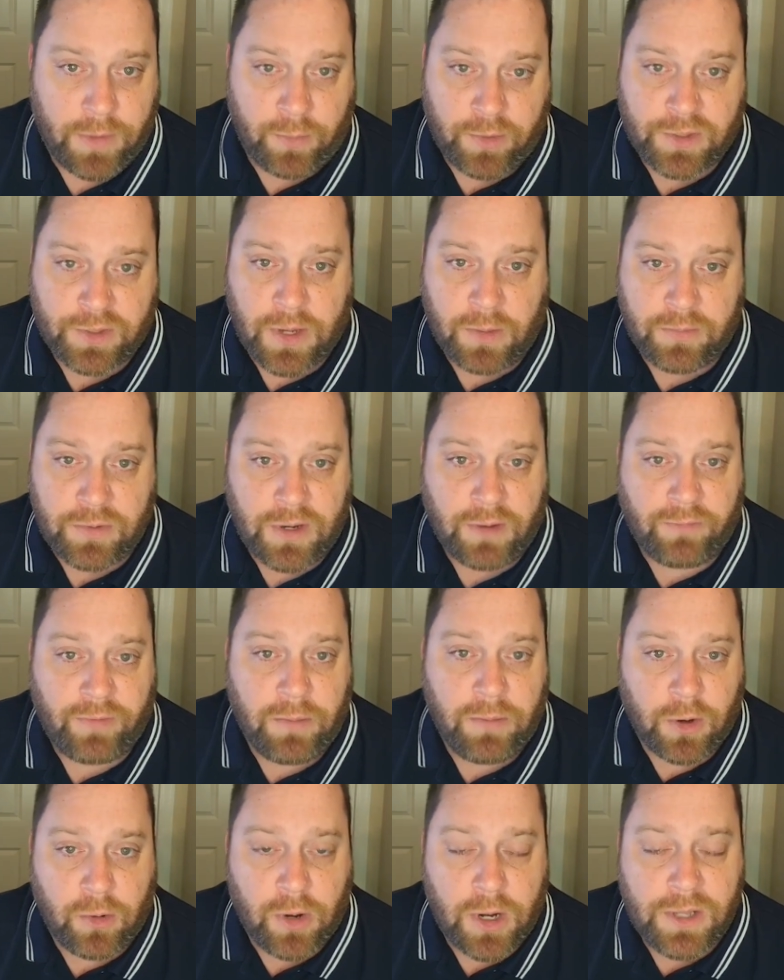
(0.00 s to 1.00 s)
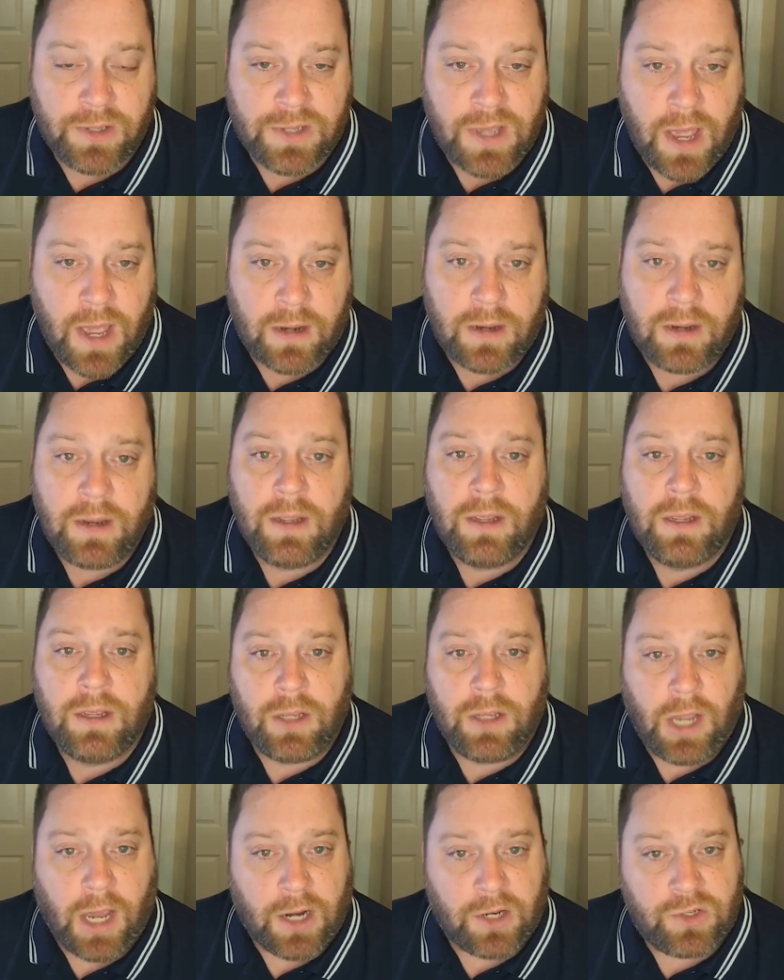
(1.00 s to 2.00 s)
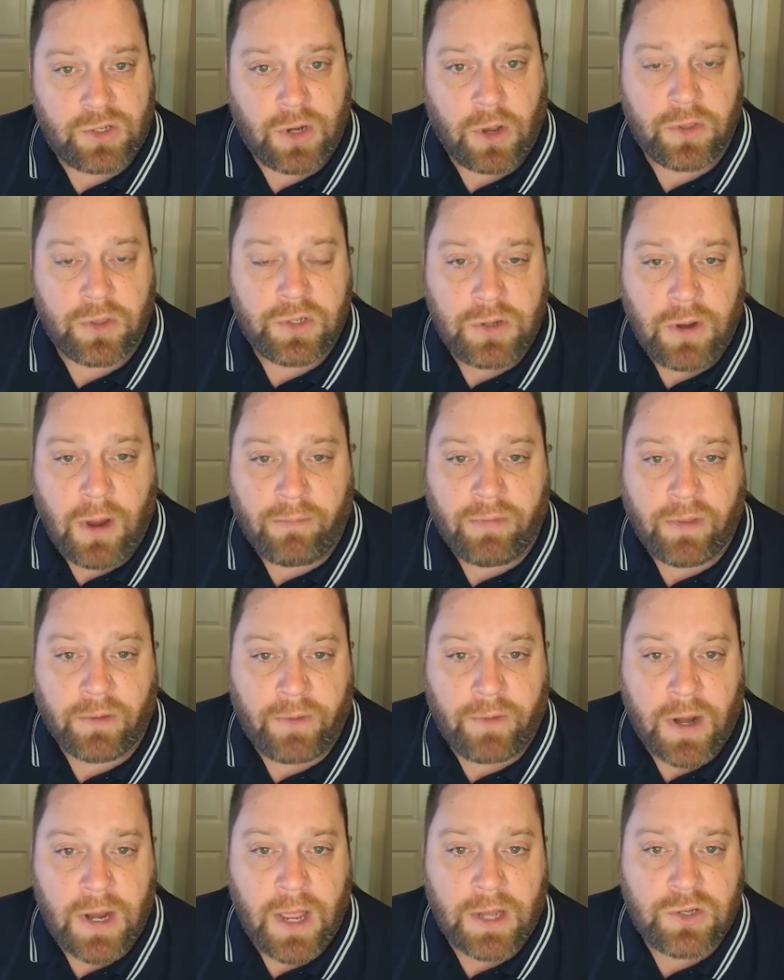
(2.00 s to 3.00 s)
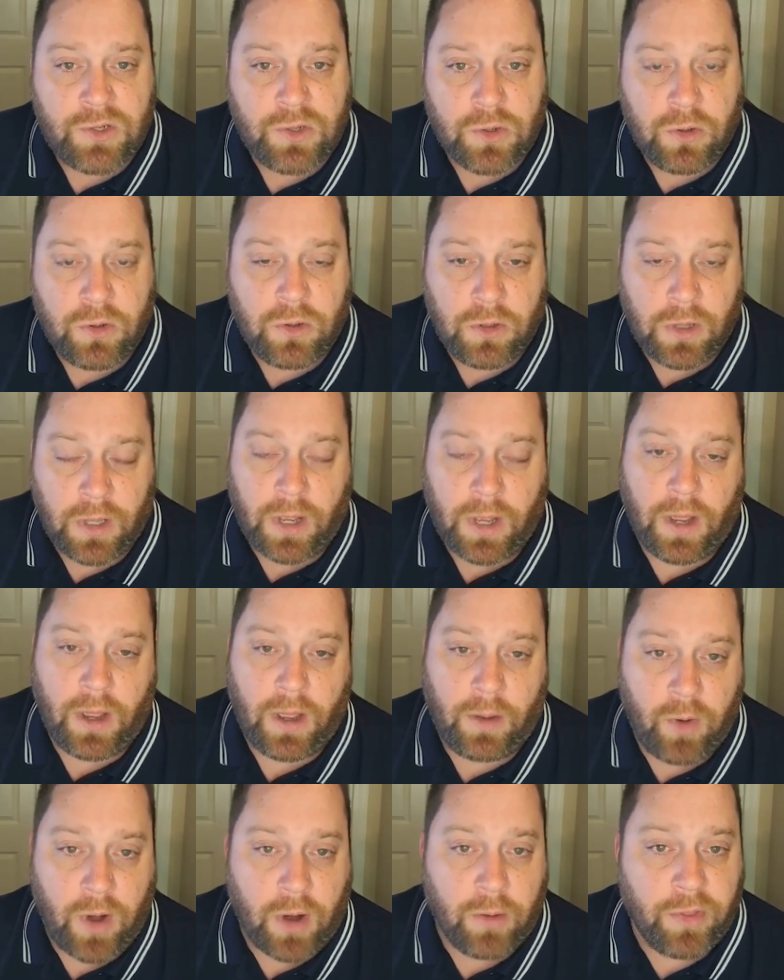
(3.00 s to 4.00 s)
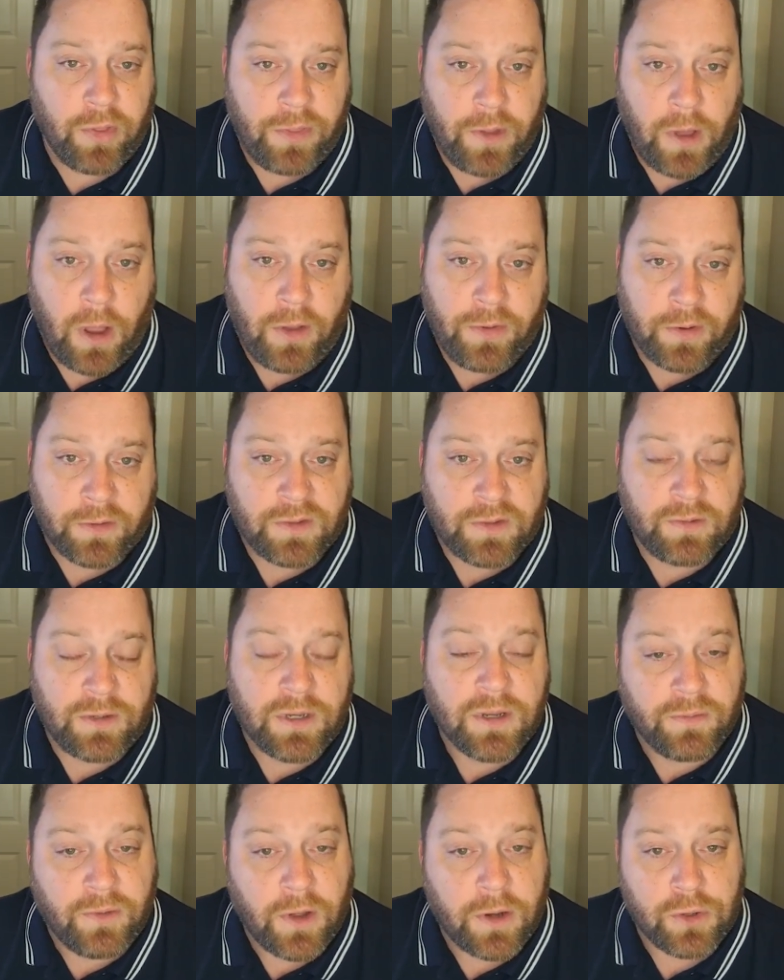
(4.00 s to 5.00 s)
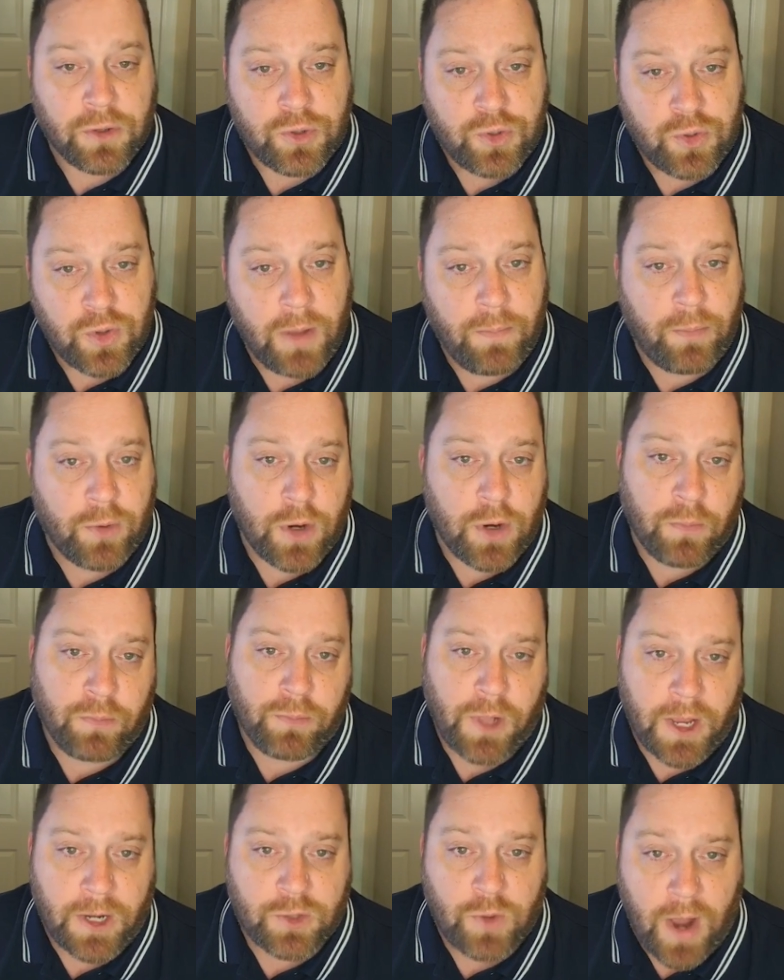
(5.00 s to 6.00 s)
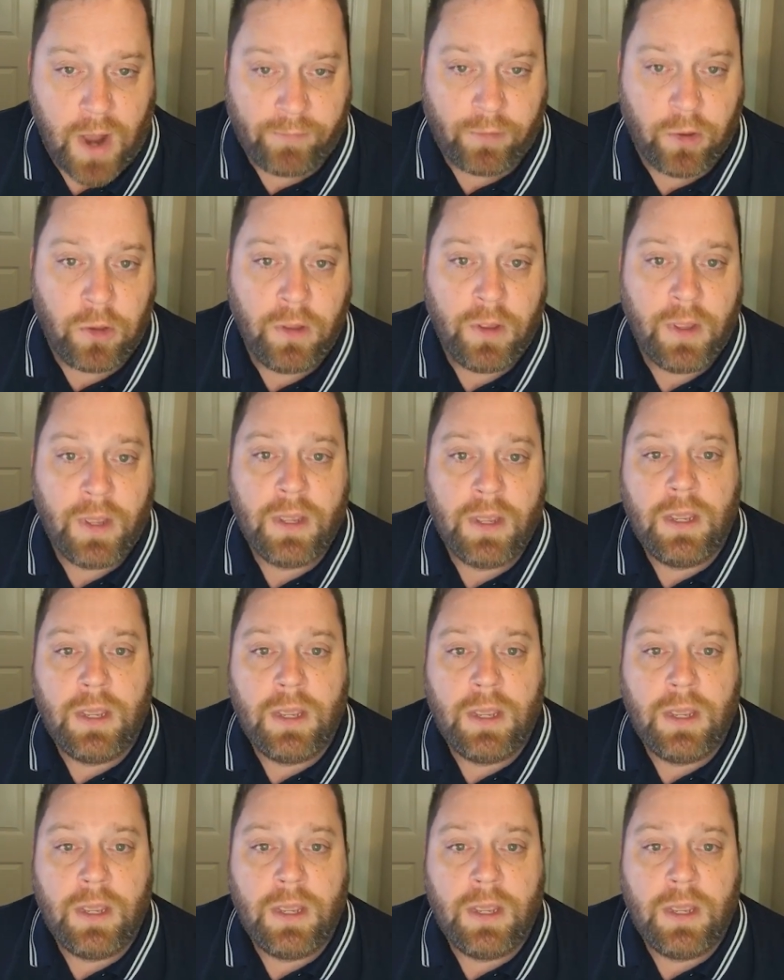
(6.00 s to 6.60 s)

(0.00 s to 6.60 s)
the presumption of immigrant intent. You got to show that you have the financial wherewithal to fund your trip or your planned travel.